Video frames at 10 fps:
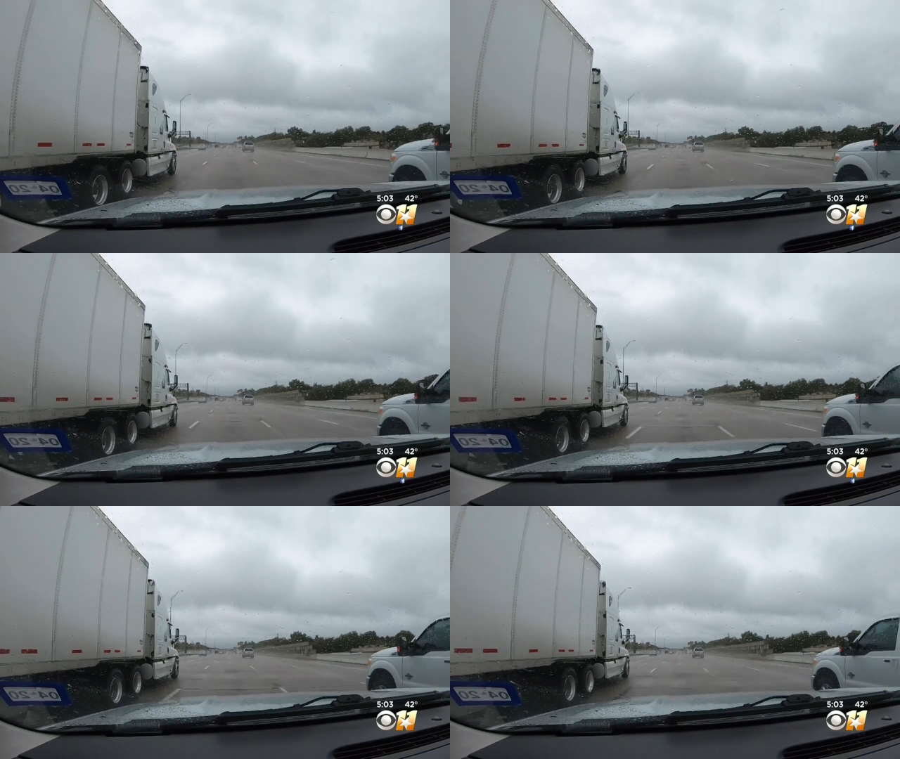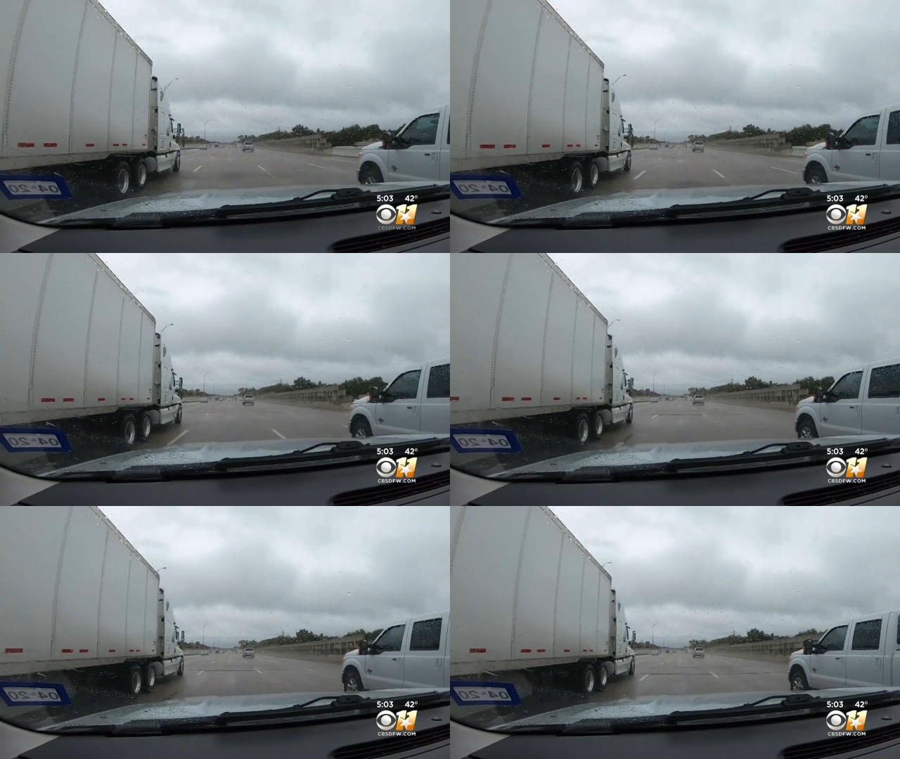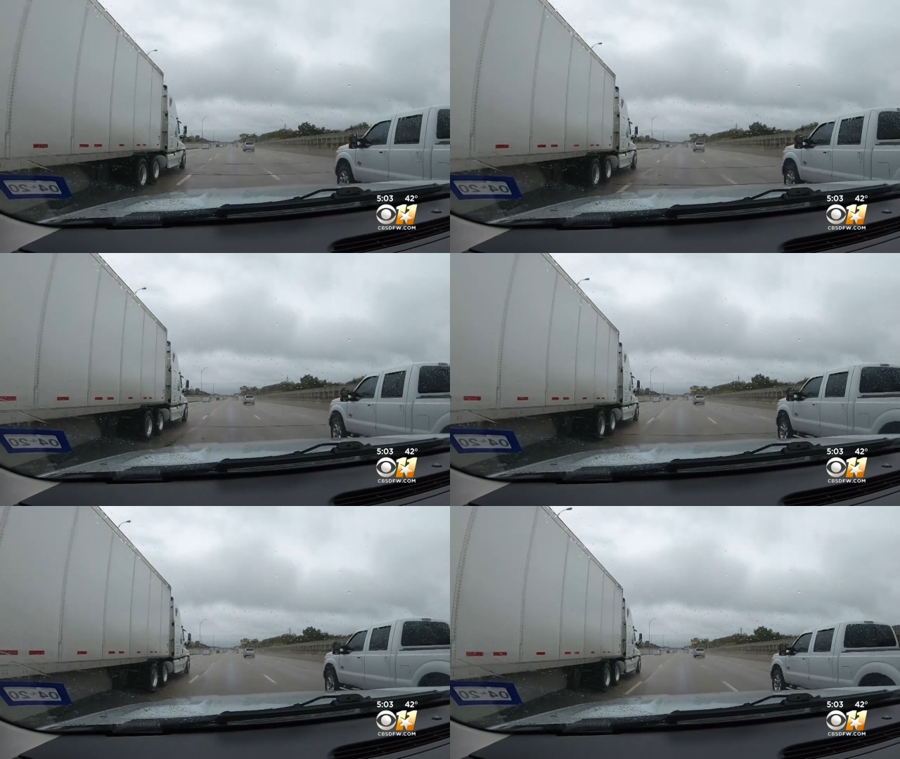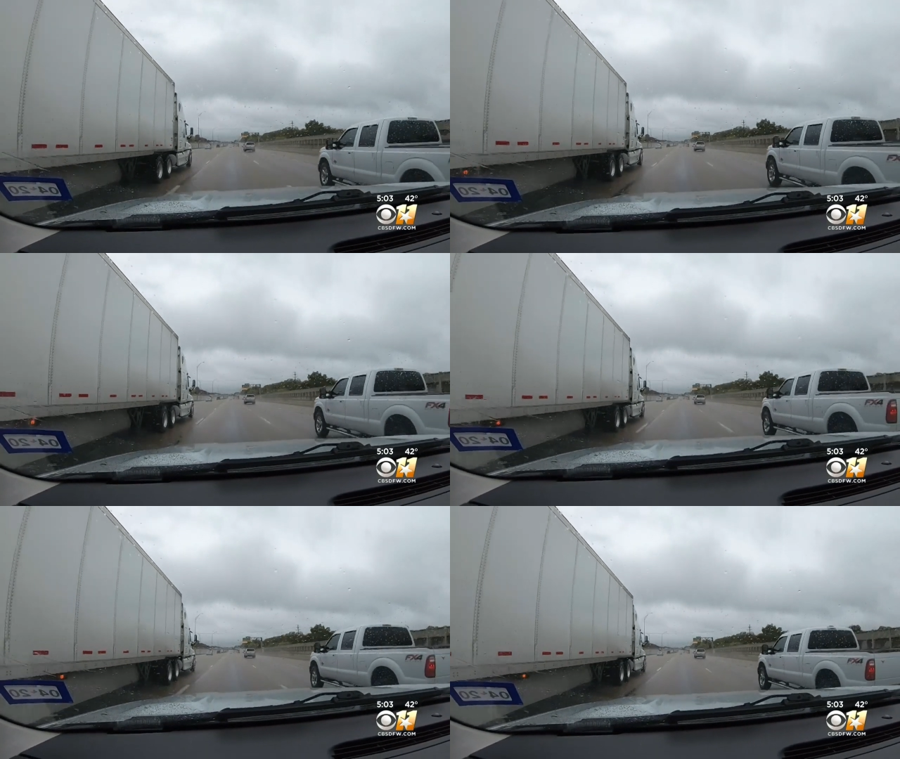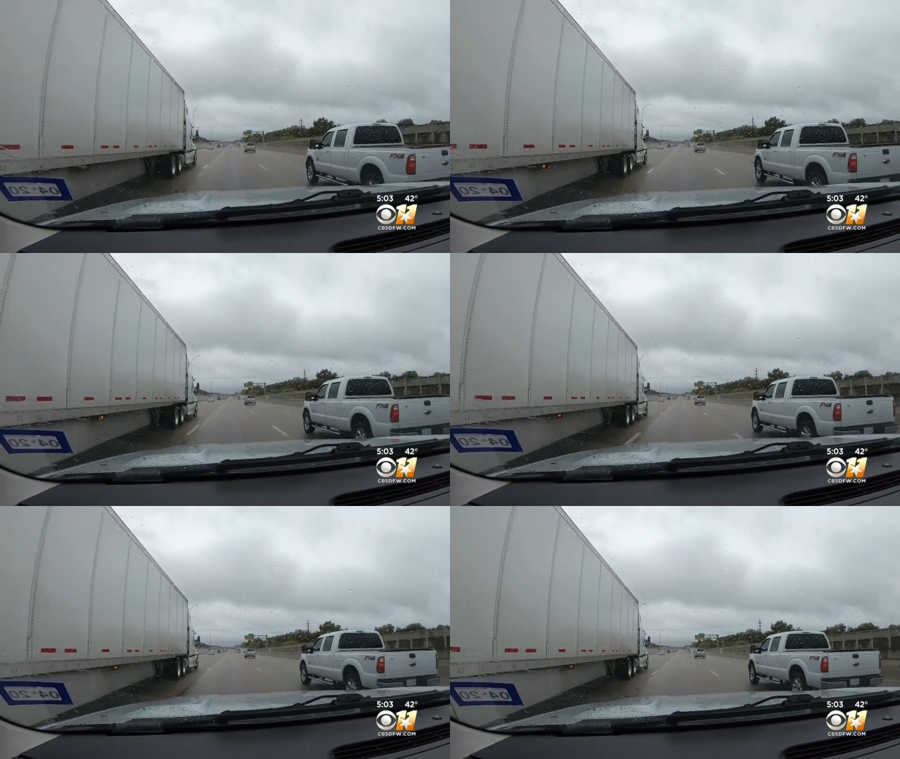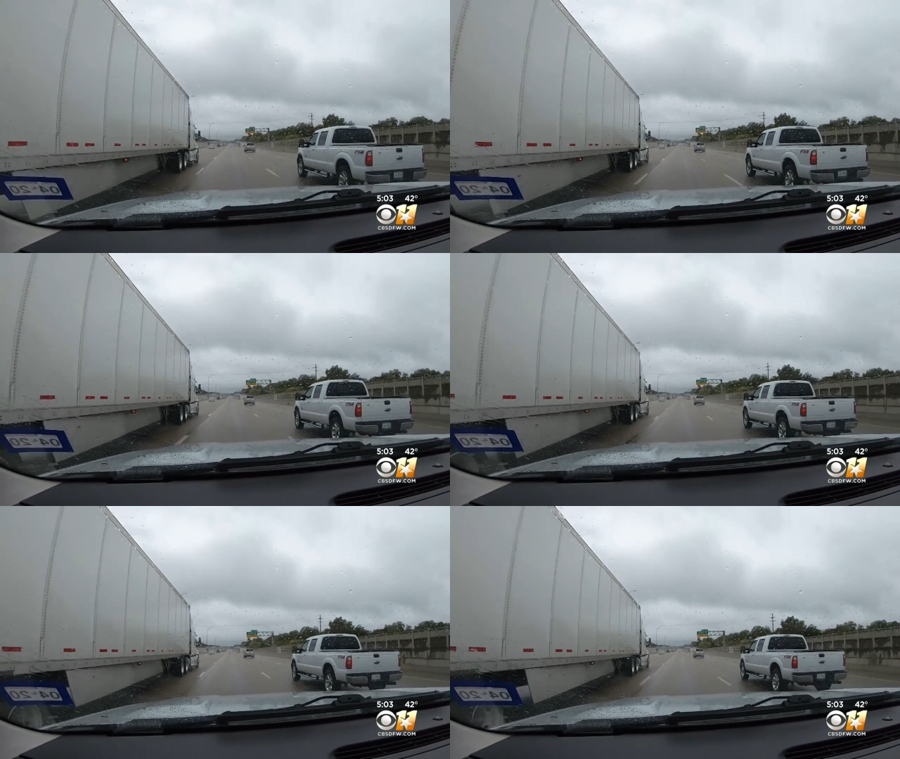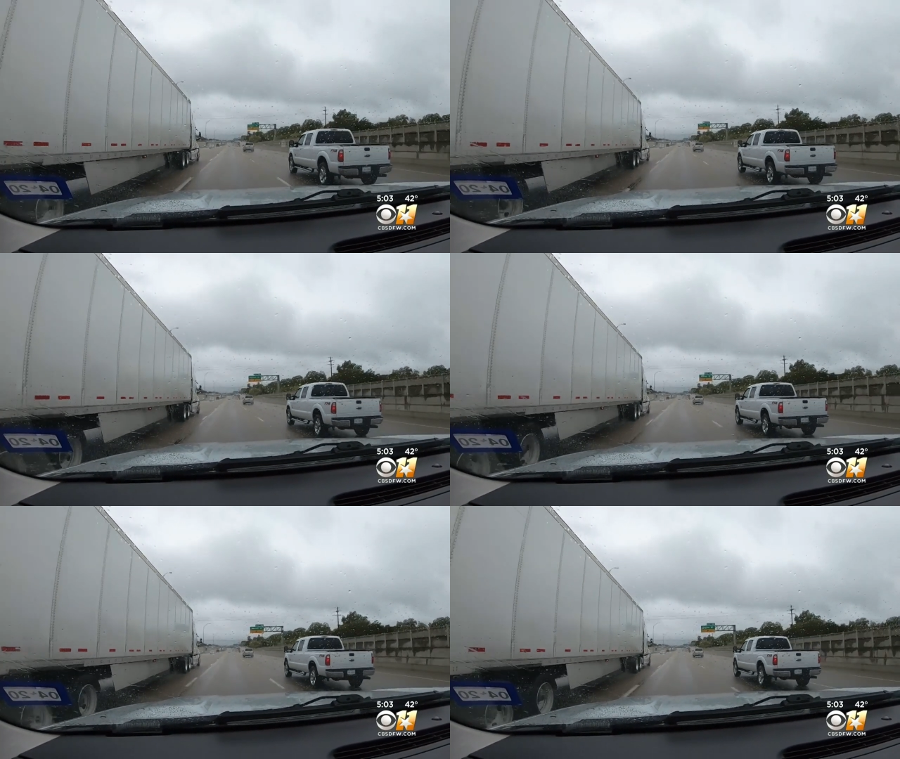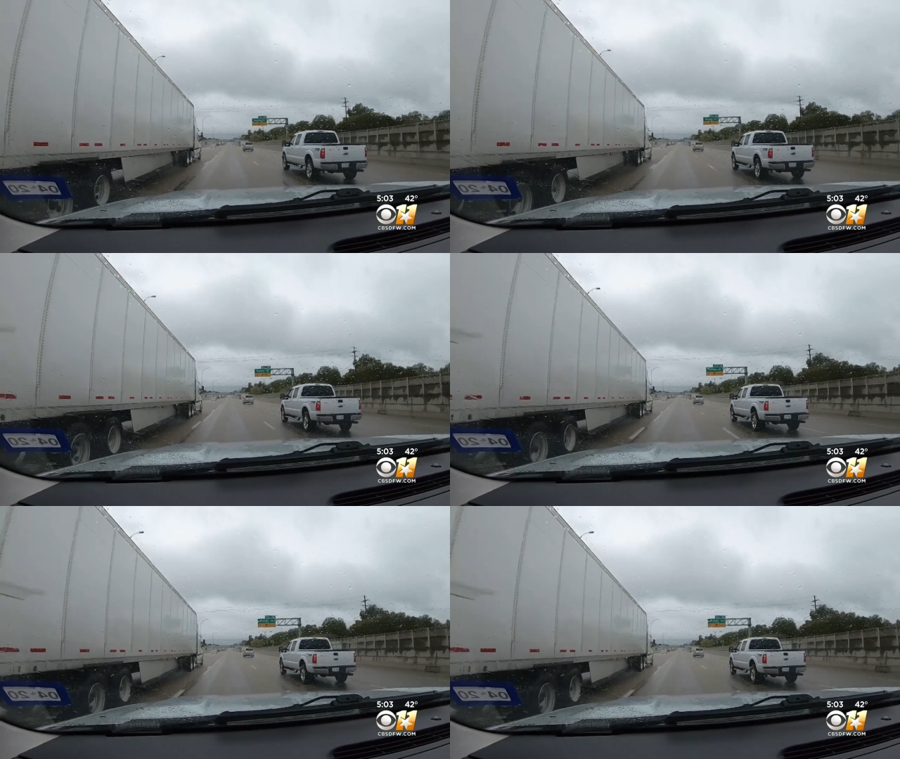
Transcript: Nobody's mouth can be seen.